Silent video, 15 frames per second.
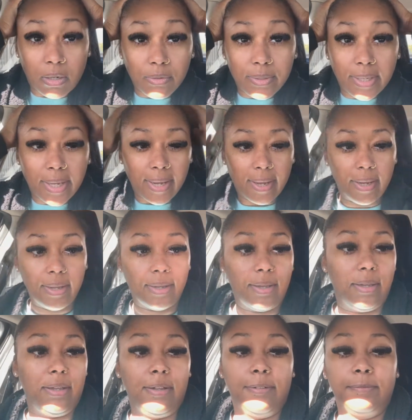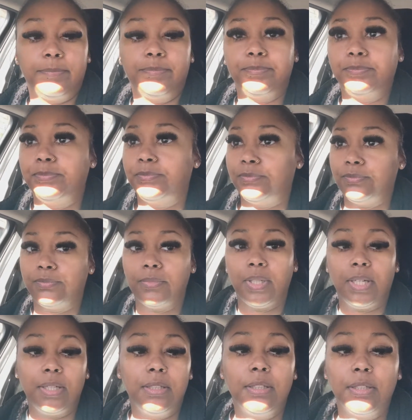Okay.
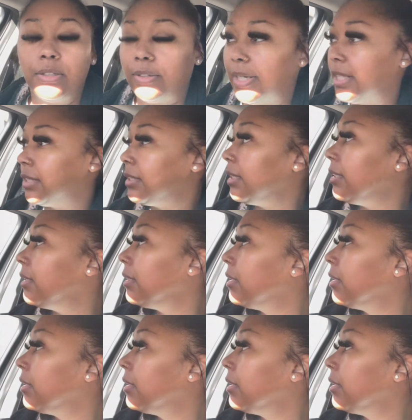I look crazy.